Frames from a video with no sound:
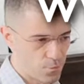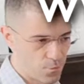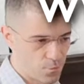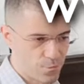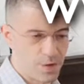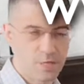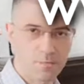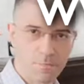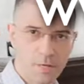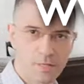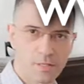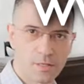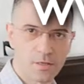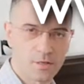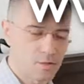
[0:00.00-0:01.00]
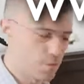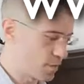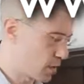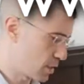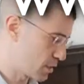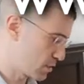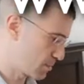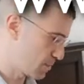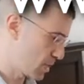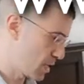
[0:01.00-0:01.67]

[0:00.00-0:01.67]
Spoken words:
this particular device.